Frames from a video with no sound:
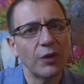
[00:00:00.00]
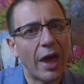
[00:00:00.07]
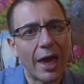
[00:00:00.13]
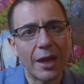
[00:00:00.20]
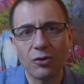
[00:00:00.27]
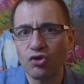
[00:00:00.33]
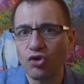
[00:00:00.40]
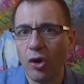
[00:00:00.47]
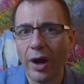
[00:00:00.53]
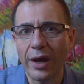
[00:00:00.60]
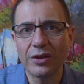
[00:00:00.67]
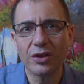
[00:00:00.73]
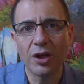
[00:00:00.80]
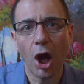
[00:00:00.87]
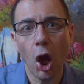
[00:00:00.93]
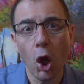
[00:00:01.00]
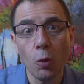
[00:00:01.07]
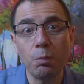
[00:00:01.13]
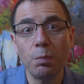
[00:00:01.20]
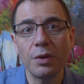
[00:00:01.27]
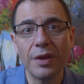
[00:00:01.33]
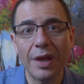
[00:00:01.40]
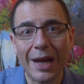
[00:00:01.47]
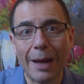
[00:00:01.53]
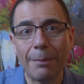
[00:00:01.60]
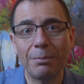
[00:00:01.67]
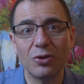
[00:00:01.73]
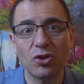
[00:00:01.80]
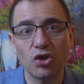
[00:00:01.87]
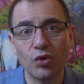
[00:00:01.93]
And trying to open that
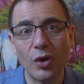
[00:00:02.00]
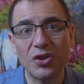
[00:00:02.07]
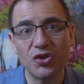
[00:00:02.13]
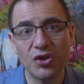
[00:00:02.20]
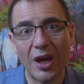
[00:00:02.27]
up and stretch